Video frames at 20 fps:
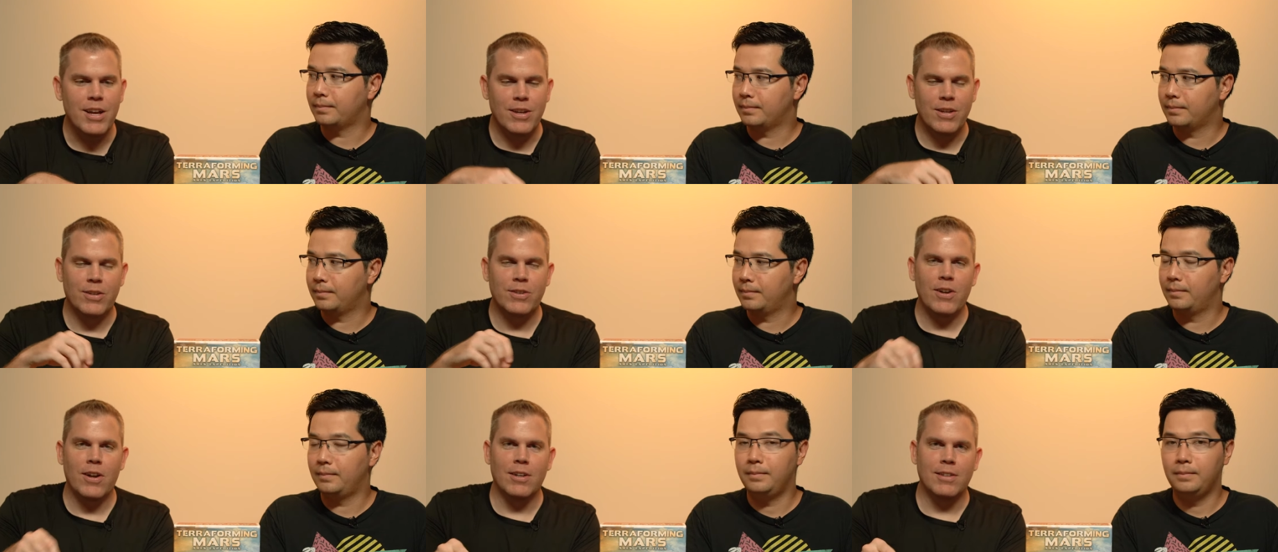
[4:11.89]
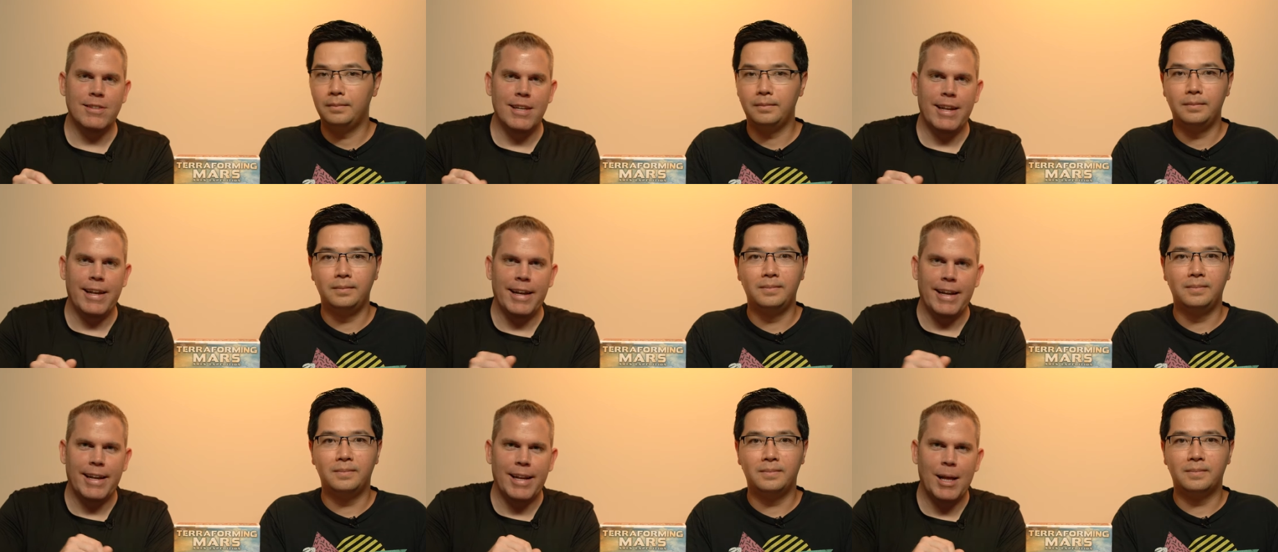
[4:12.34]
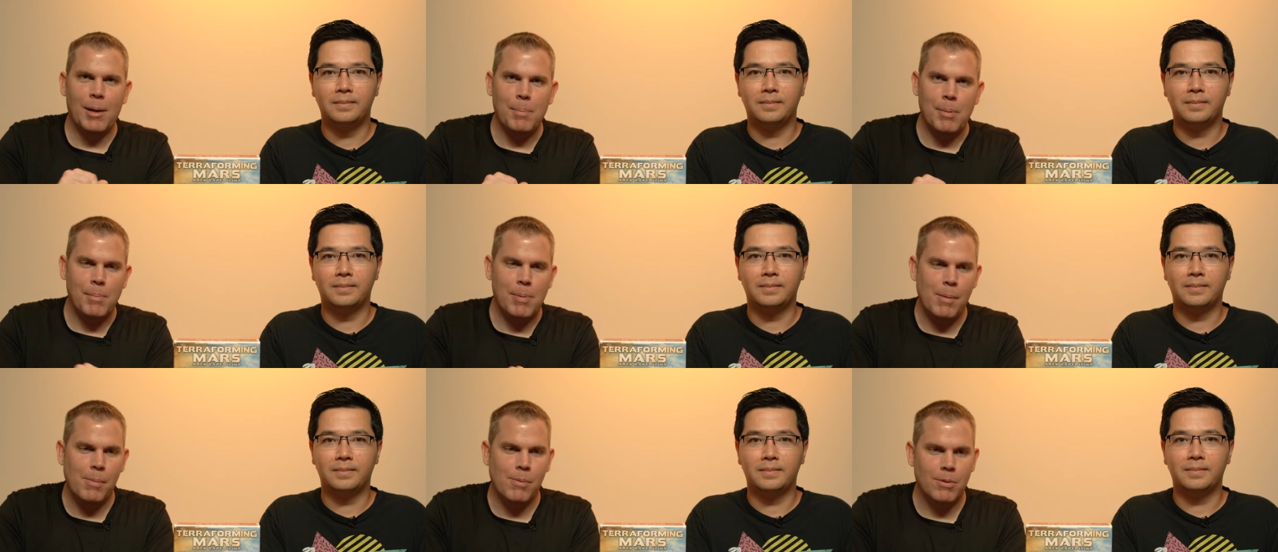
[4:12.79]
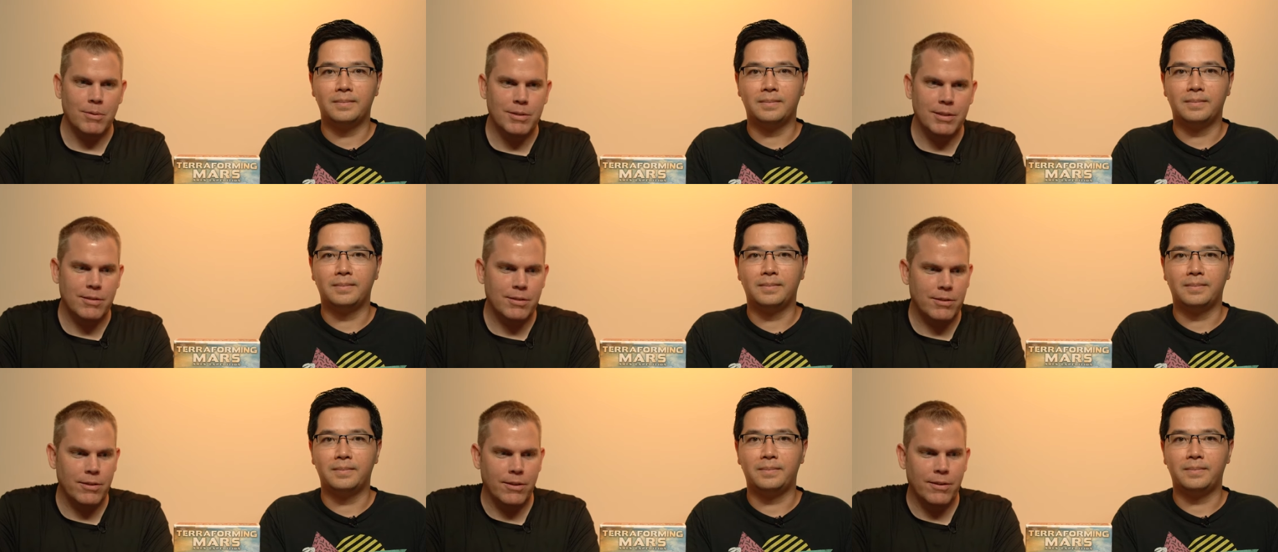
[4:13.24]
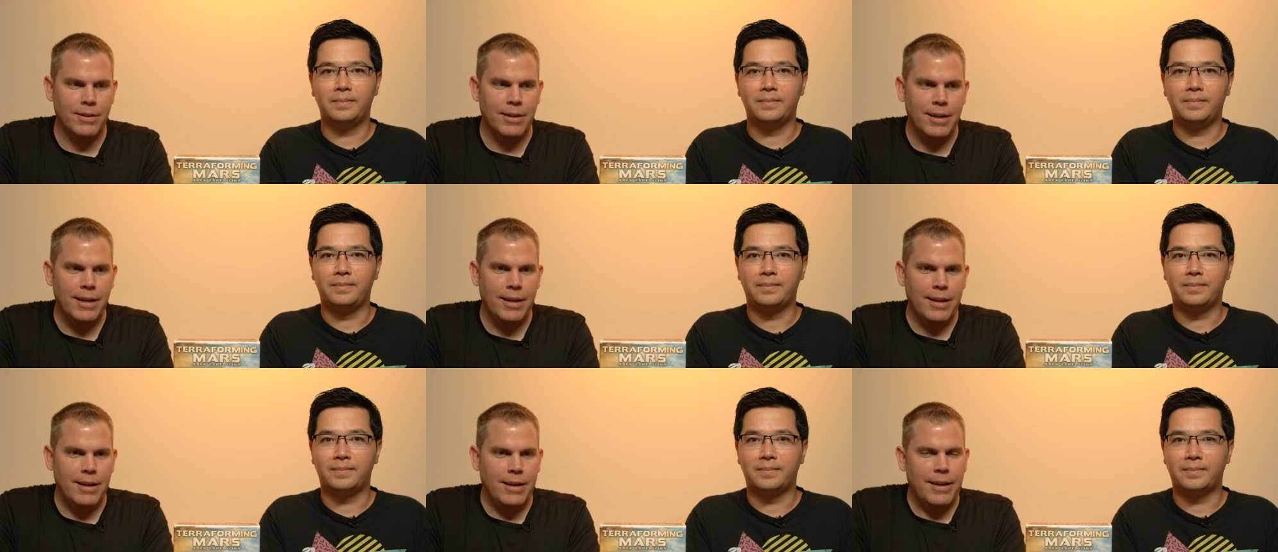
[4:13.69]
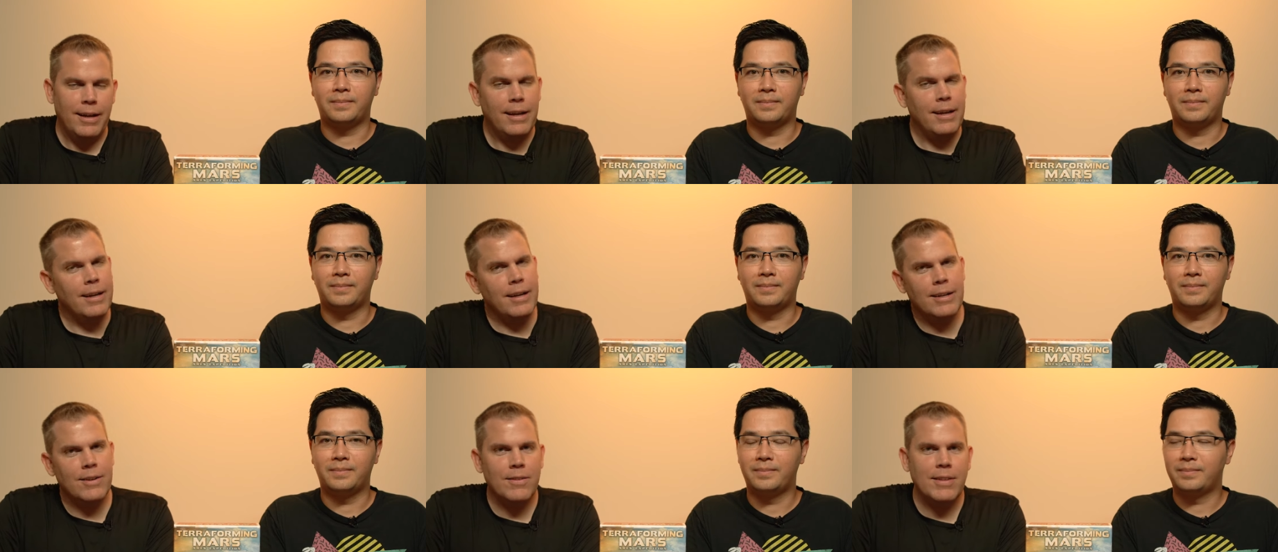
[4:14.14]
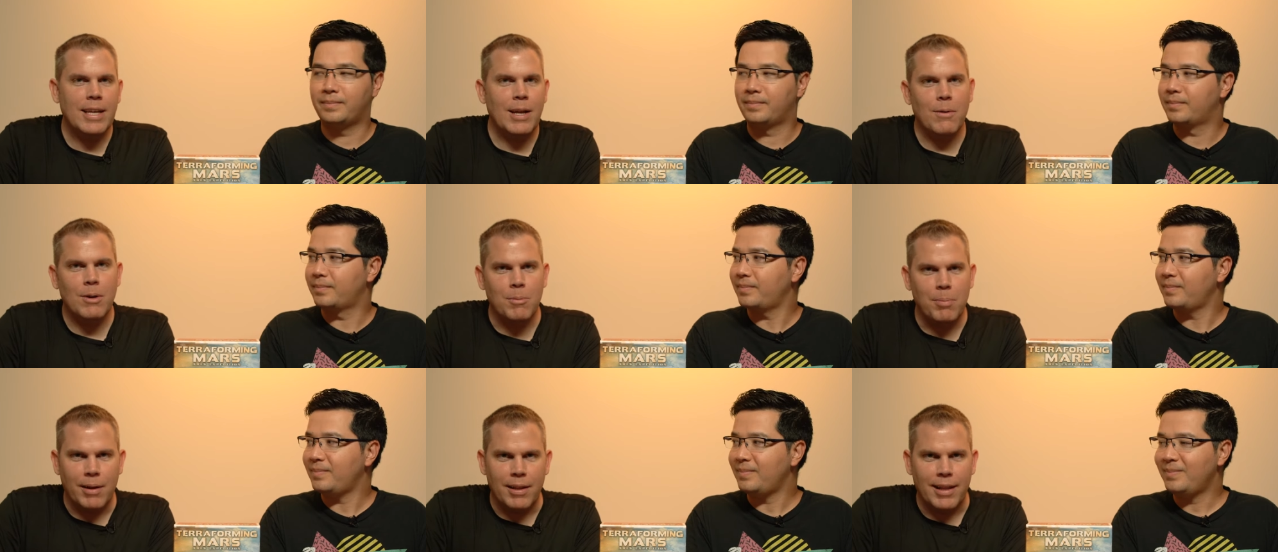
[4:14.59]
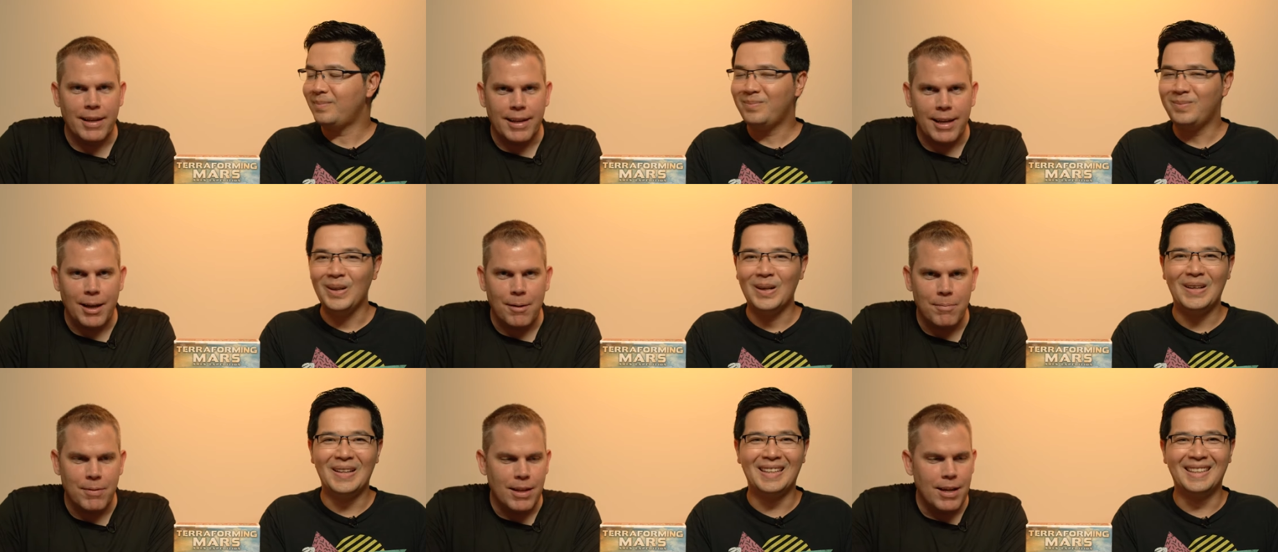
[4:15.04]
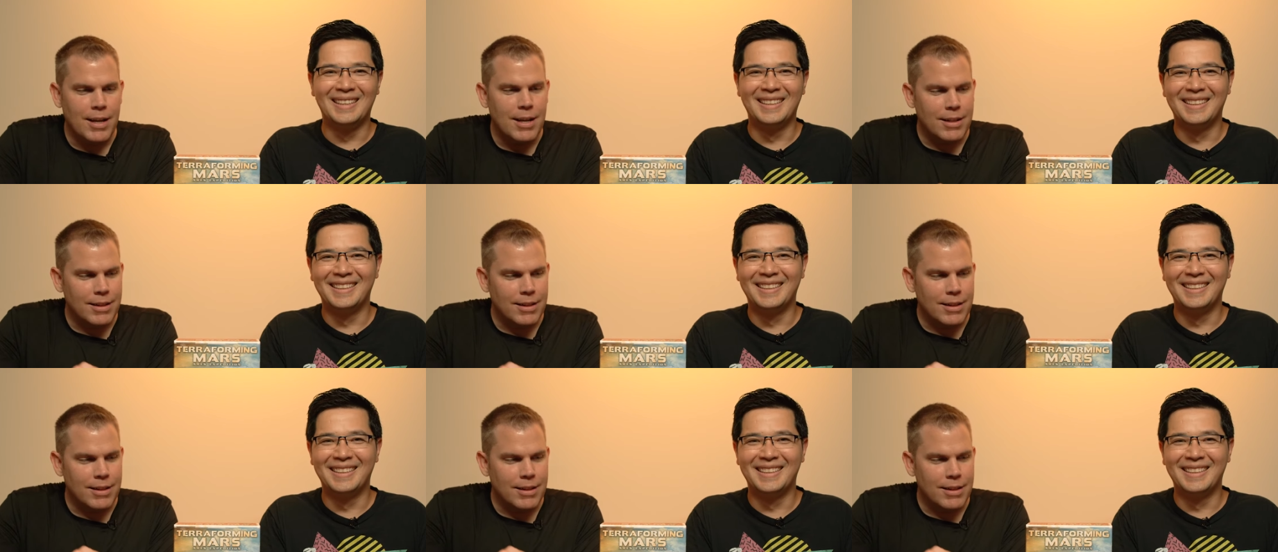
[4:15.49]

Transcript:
Speaker 1: you start setting it up and people will just go, I don't think I want to play that game.